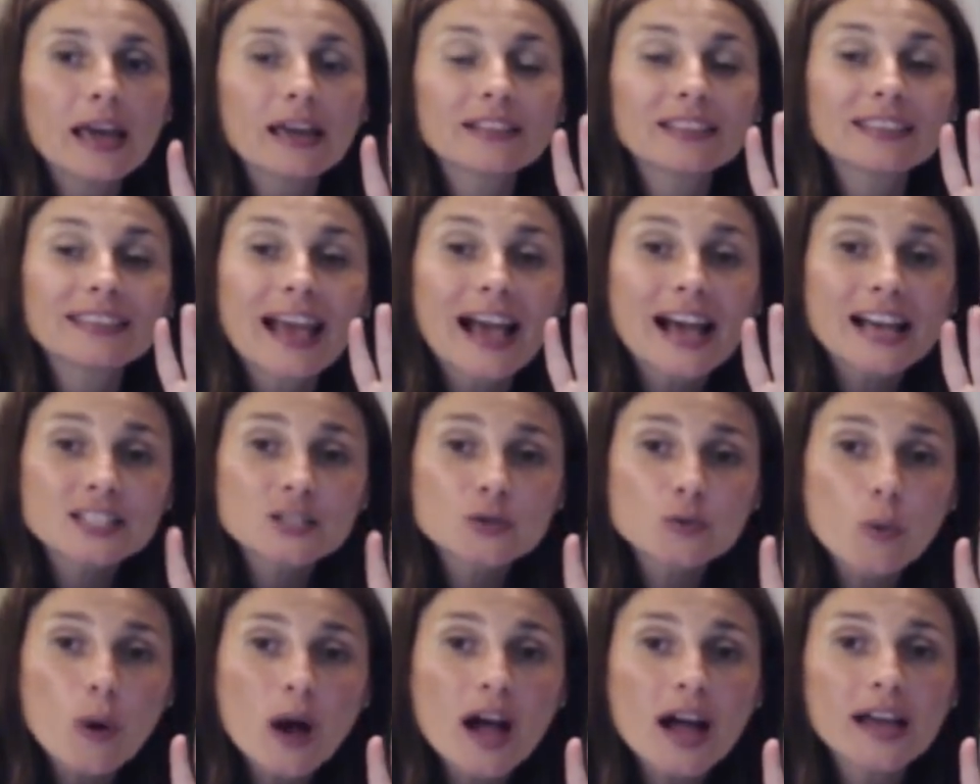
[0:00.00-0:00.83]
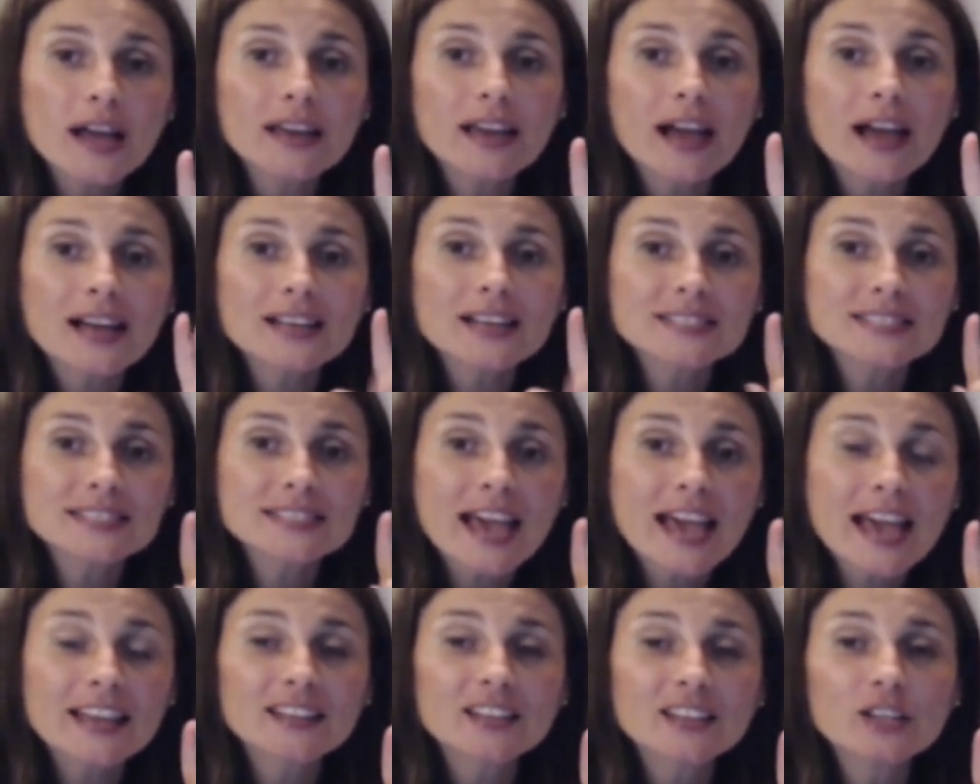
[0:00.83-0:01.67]
That's why I
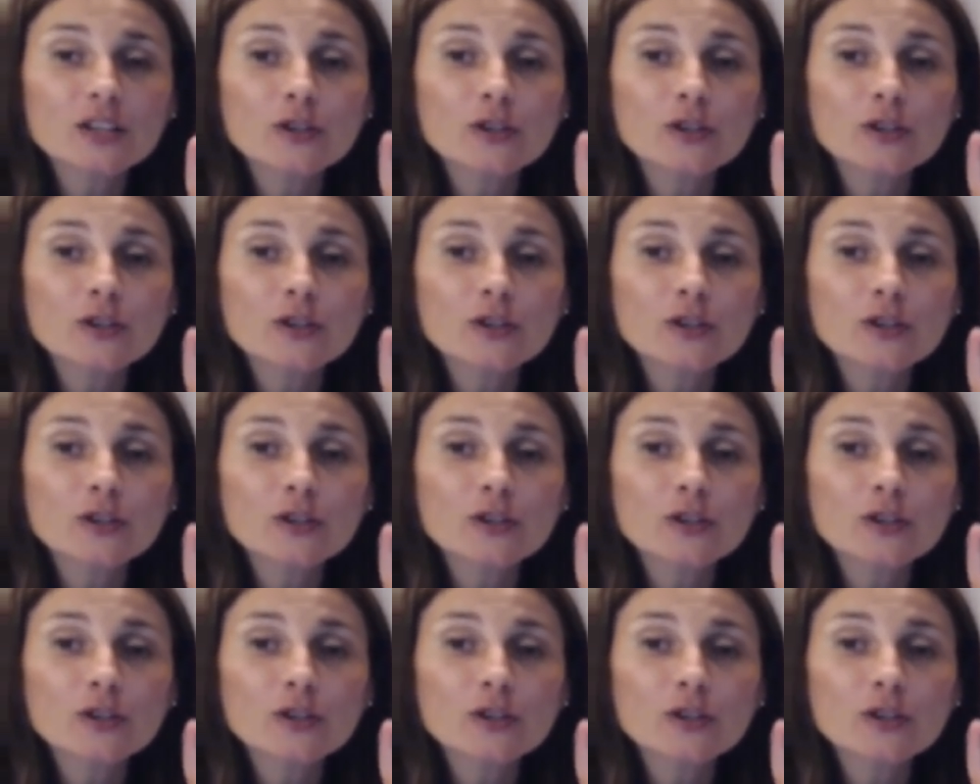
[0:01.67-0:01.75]
said